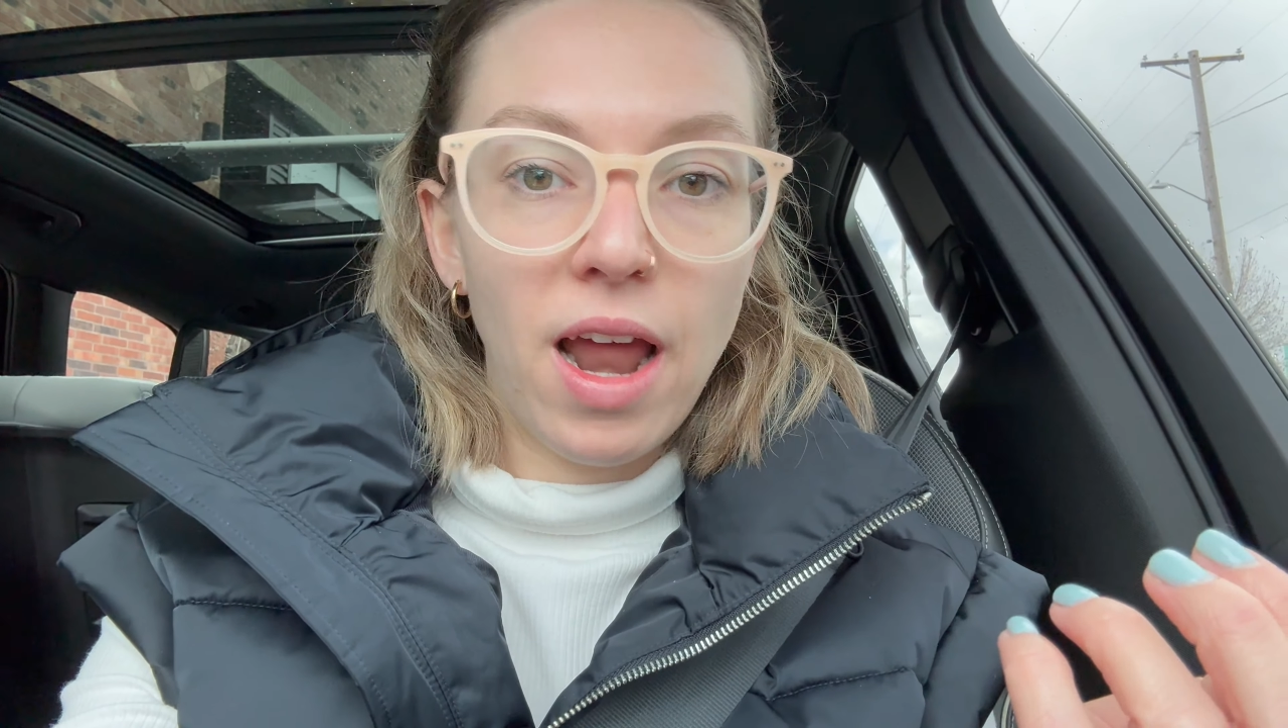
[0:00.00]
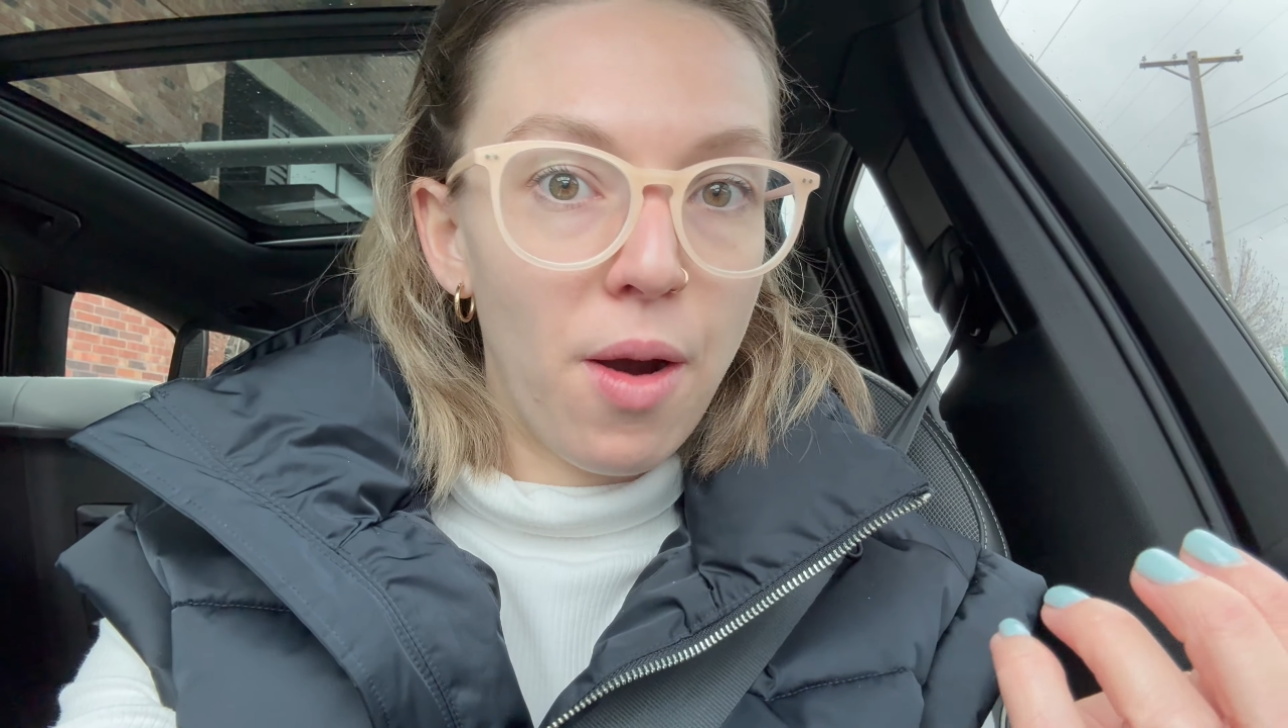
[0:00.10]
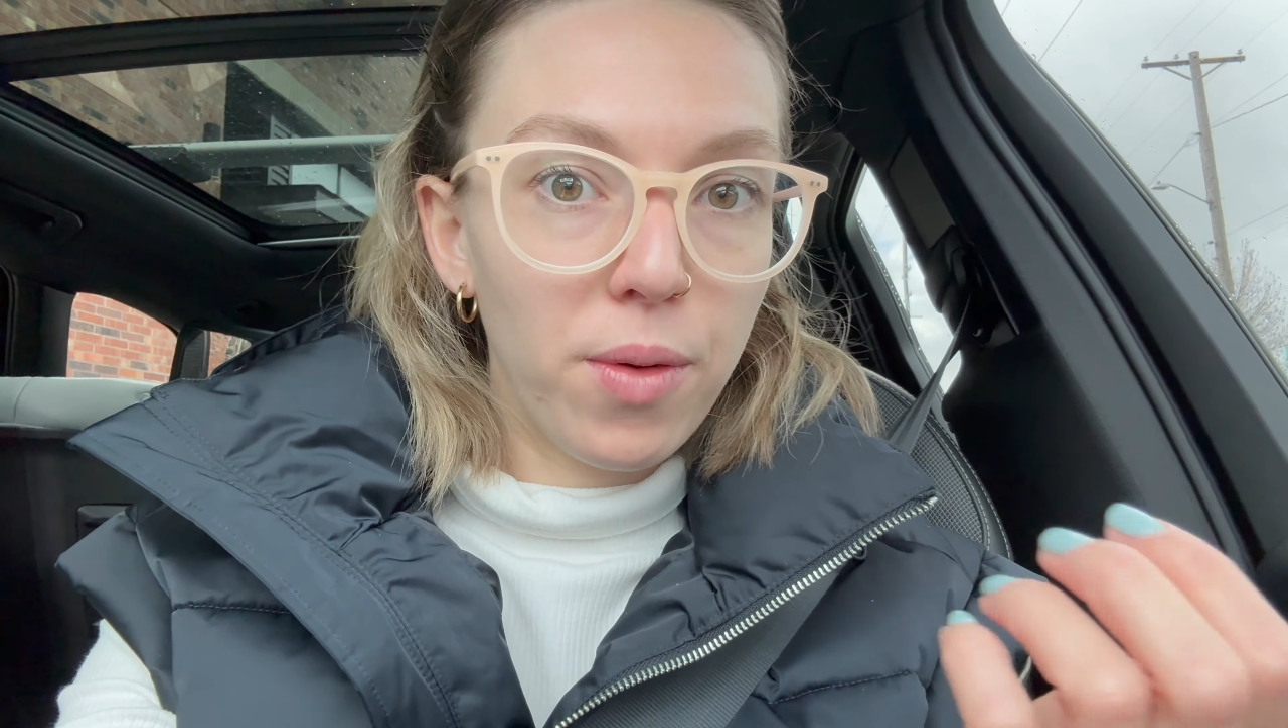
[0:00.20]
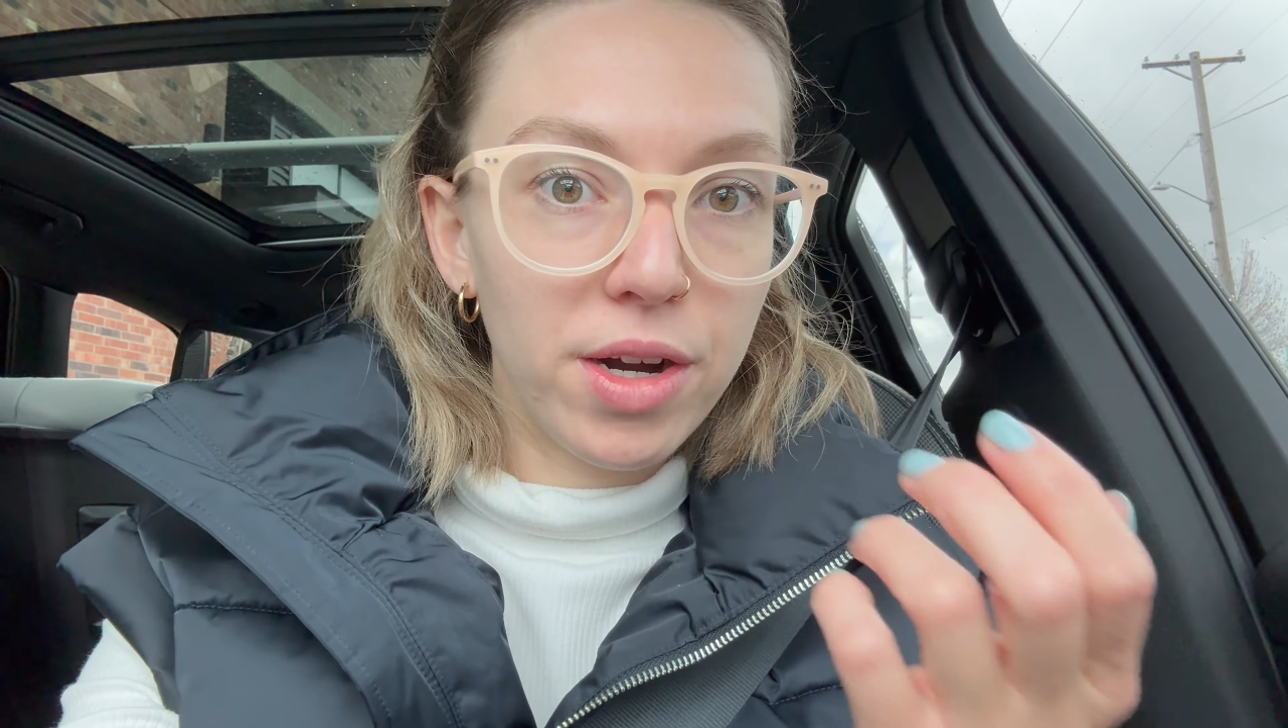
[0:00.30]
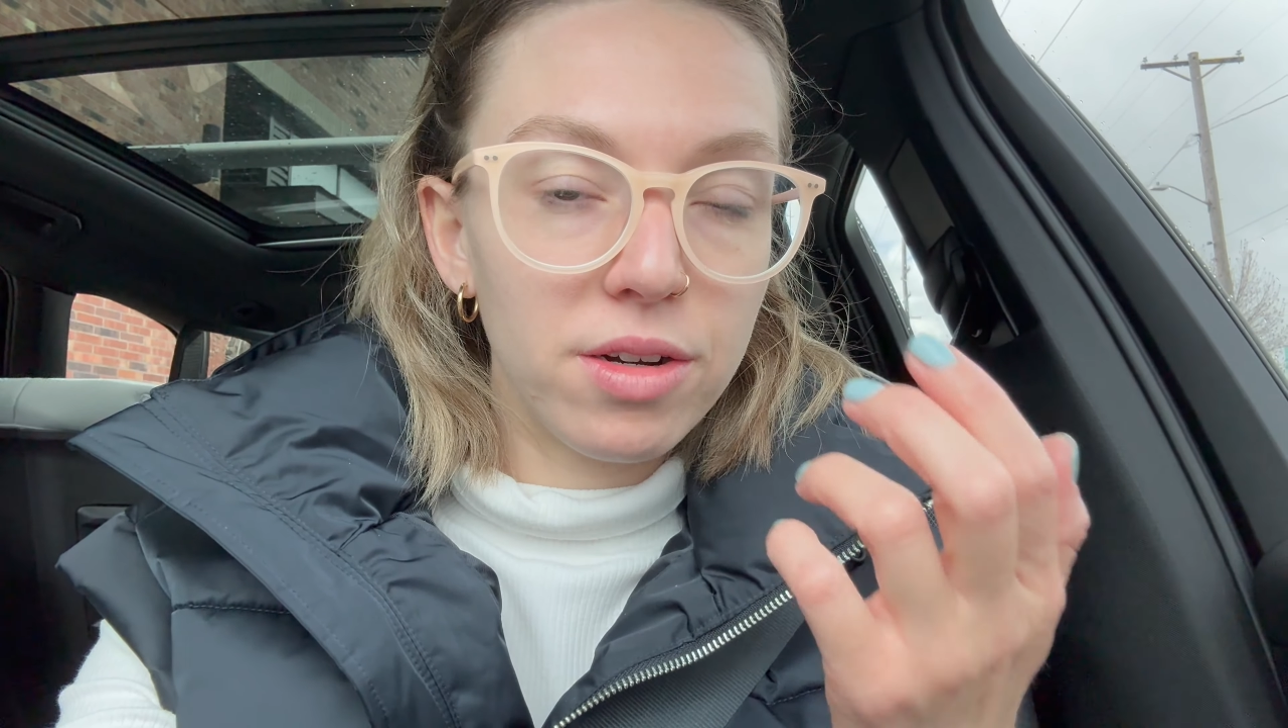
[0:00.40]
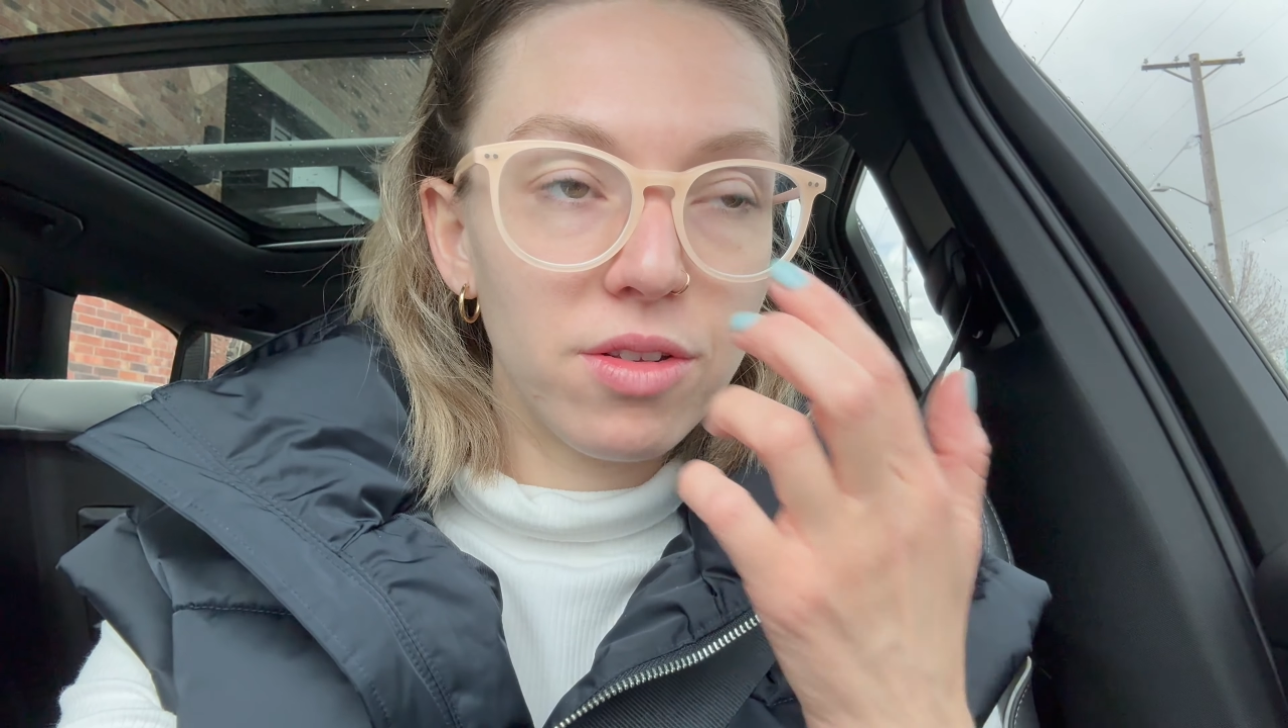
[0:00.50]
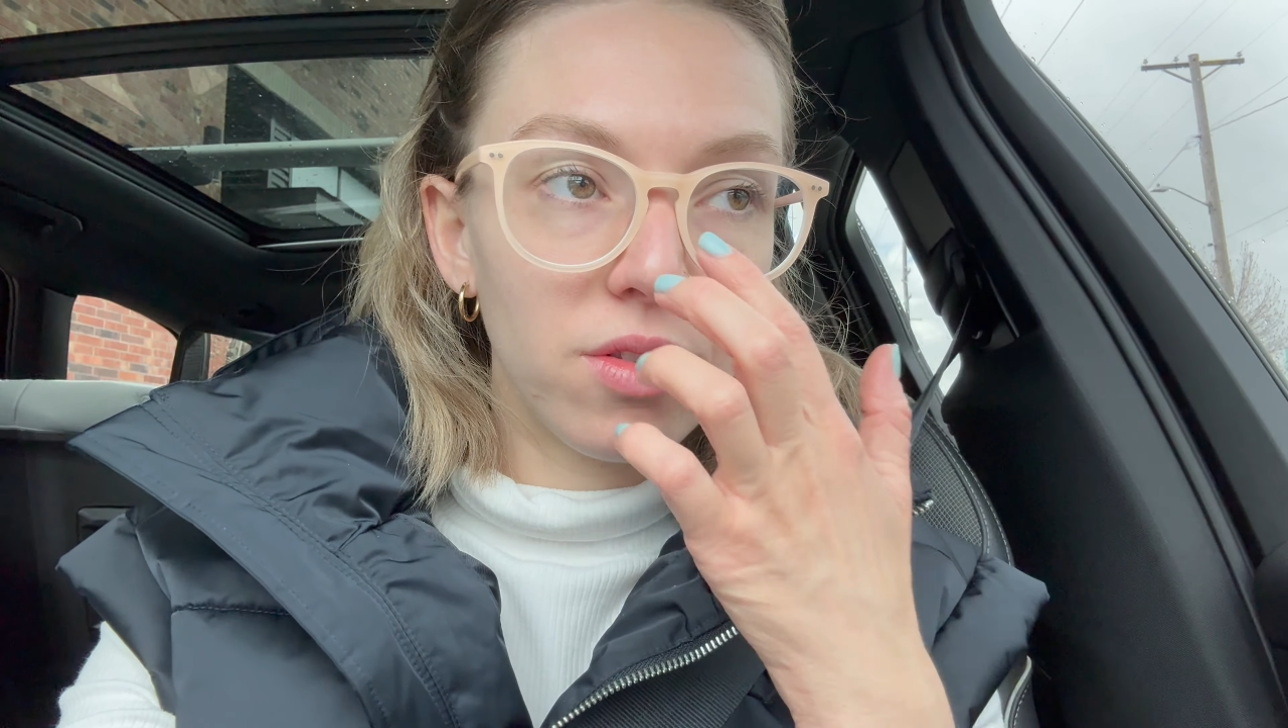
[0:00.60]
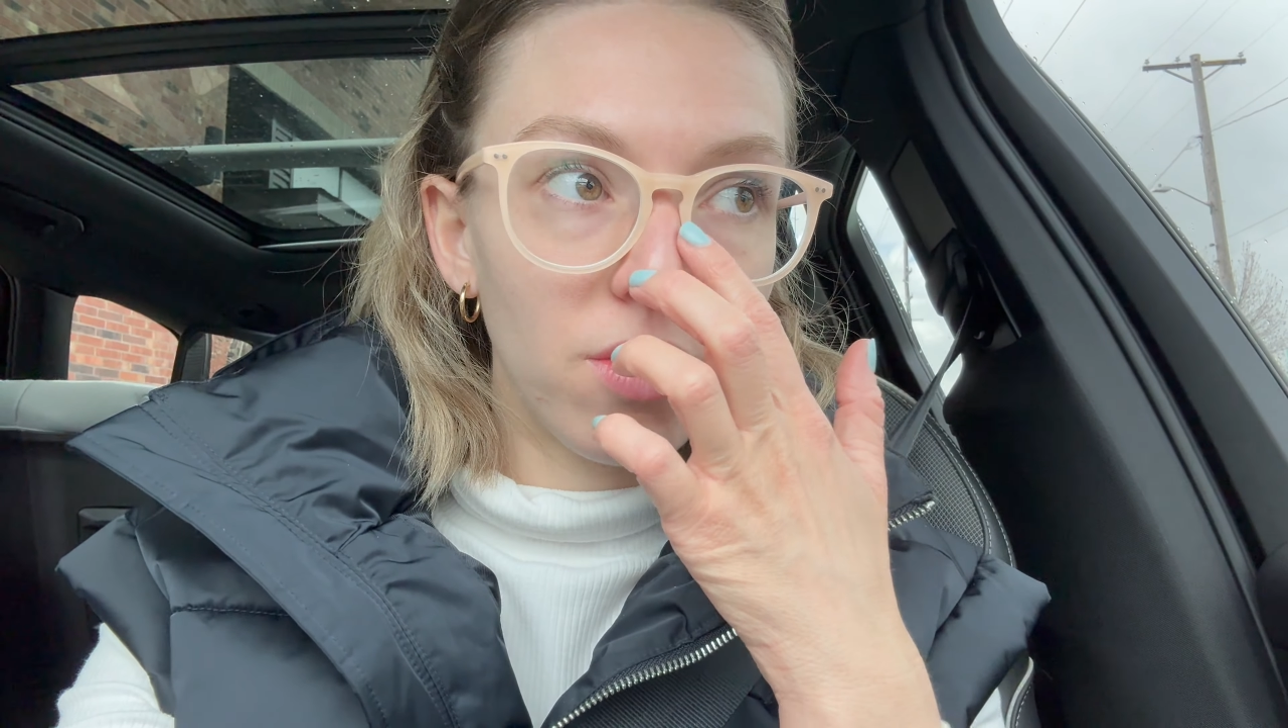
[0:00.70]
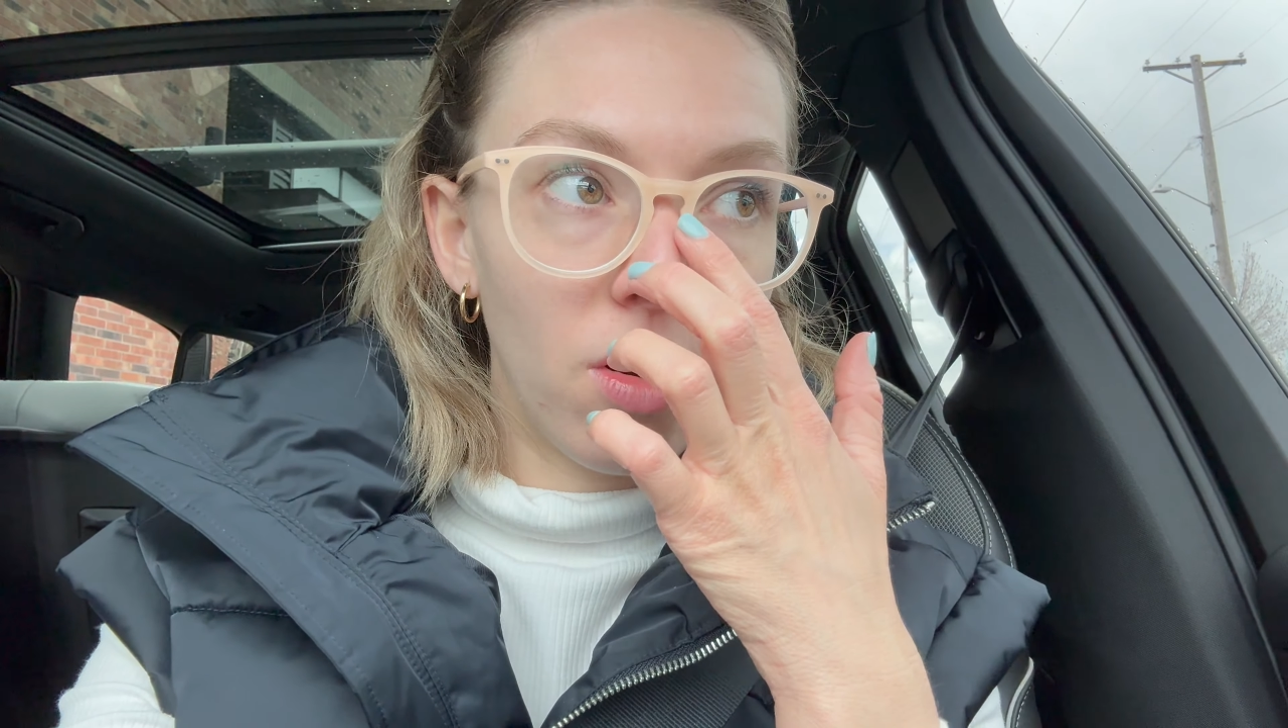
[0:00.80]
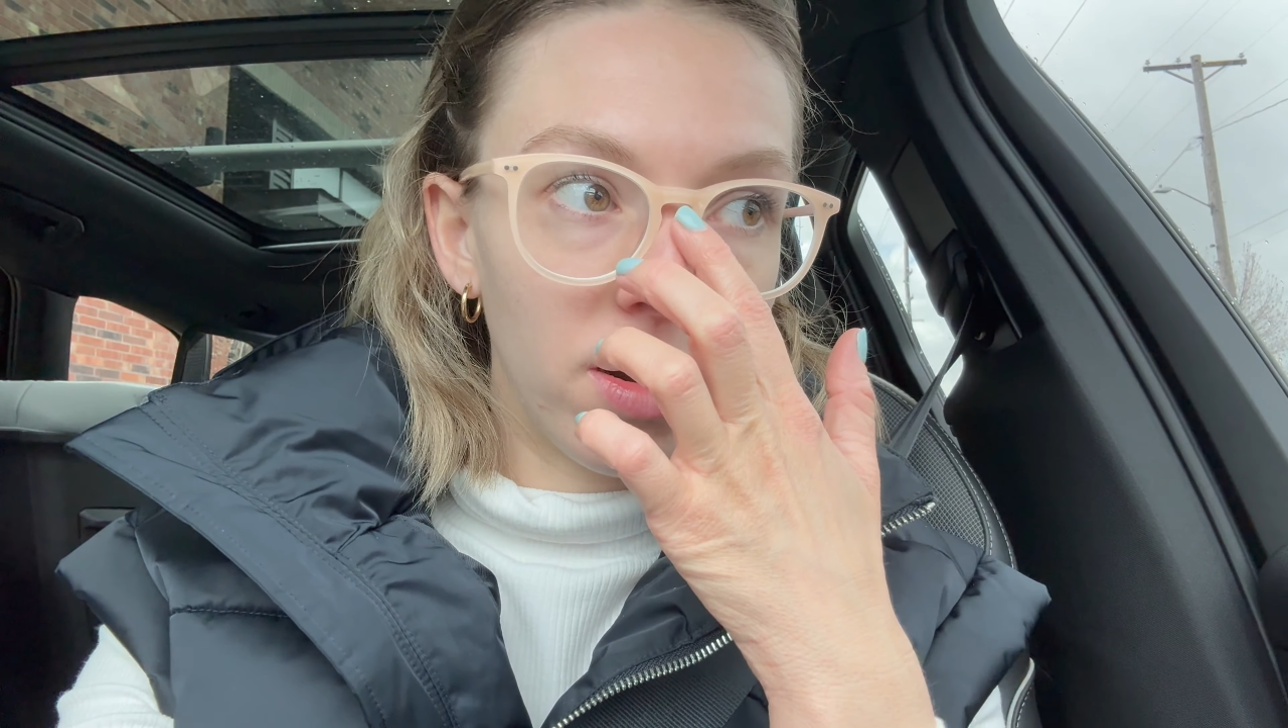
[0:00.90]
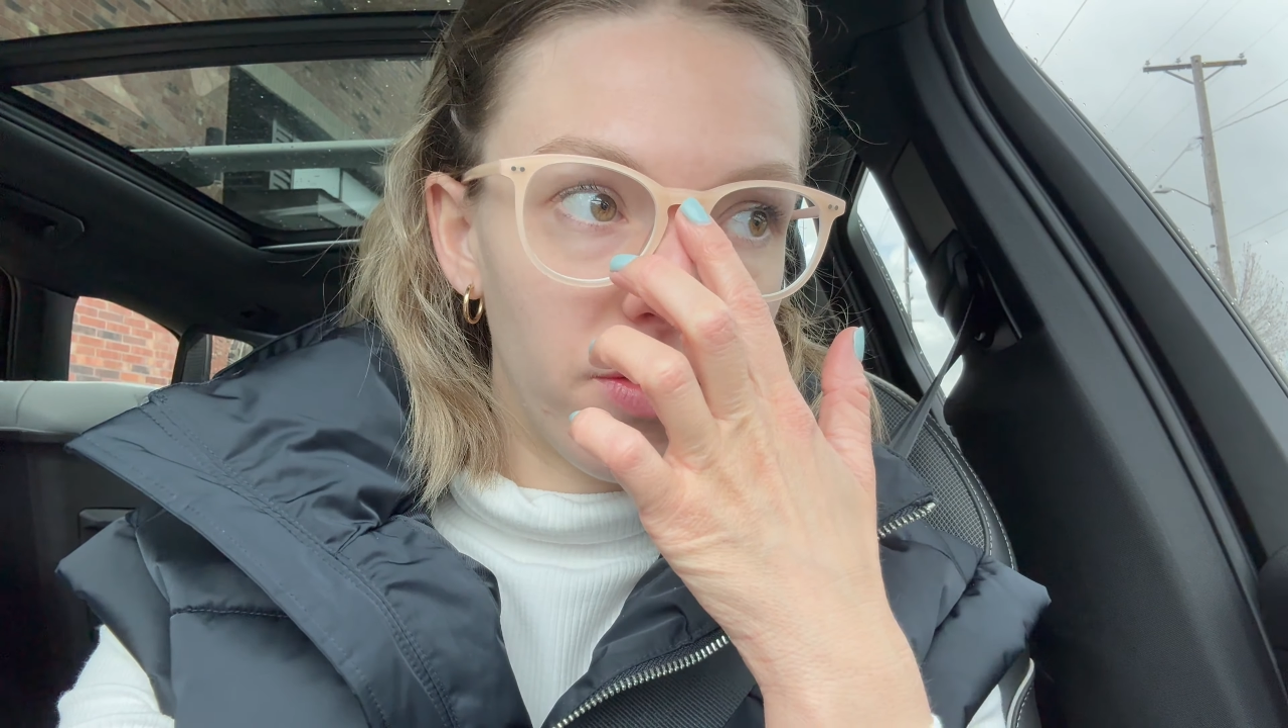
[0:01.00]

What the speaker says: hours on a